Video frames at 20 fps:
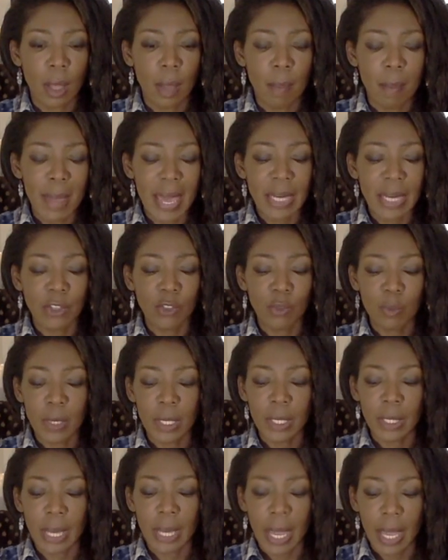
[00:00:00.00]

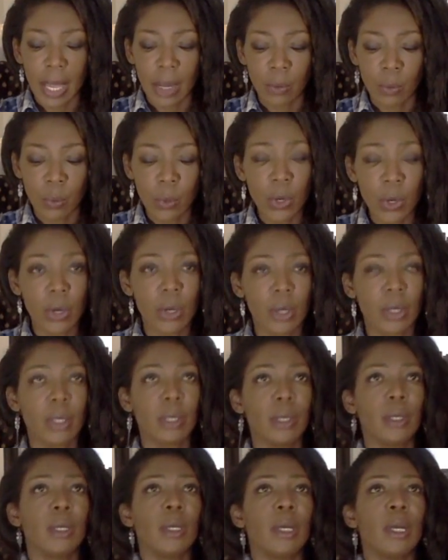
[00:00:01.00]
management at work,
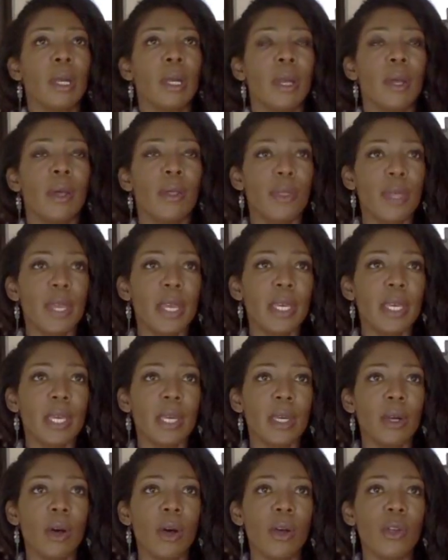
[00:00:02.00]

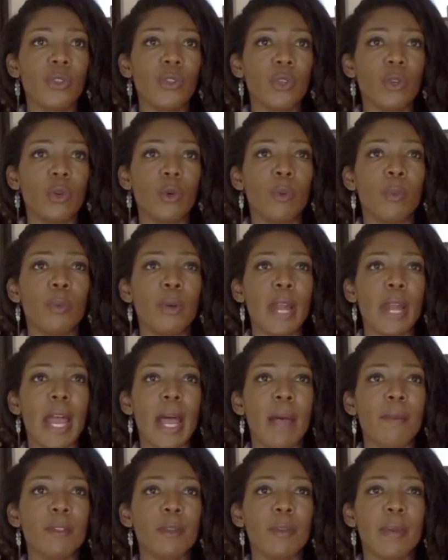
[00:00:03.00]
thinking also
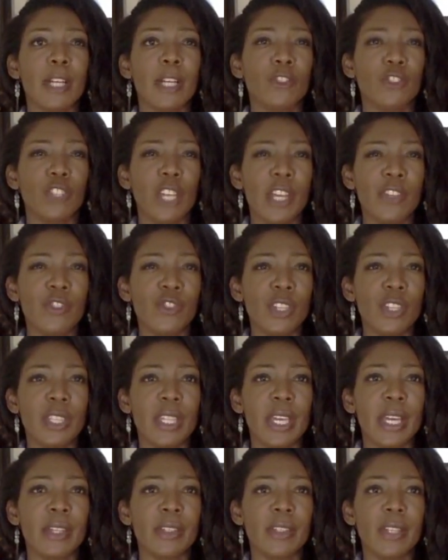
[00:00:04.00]
perhaps about changing
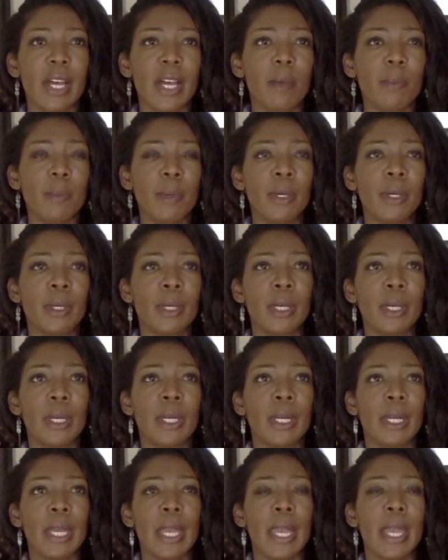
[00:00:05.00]
things up
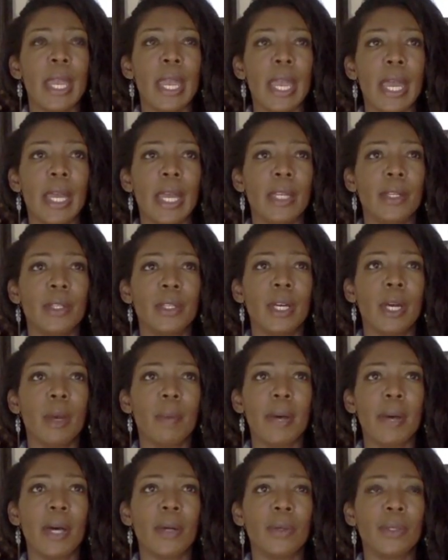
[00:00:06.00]
and
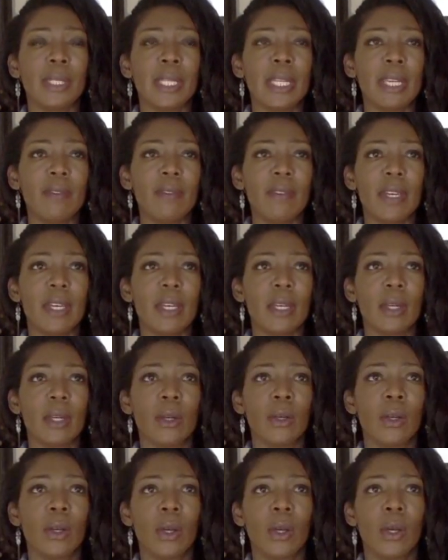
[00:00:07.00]
about leaving
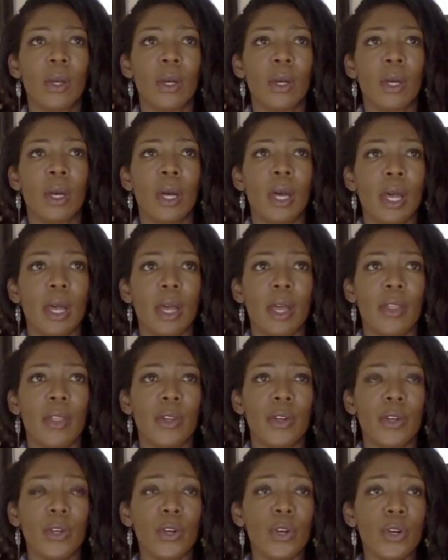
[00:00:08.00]

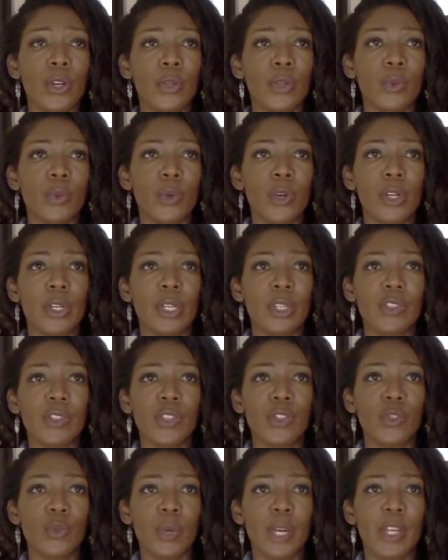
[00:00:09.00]
their current work
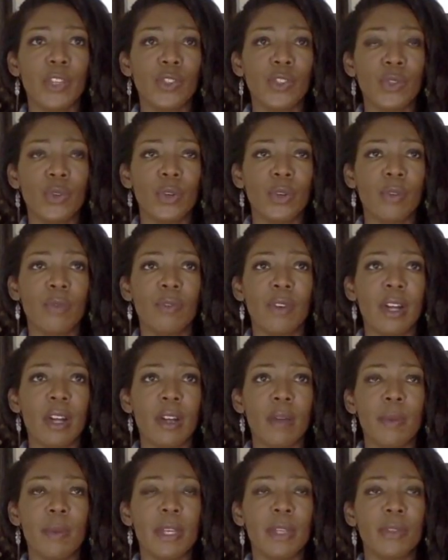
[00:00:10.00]
situation or
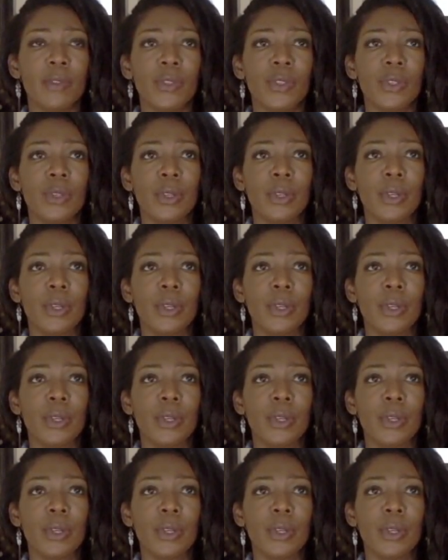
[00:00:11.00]
environment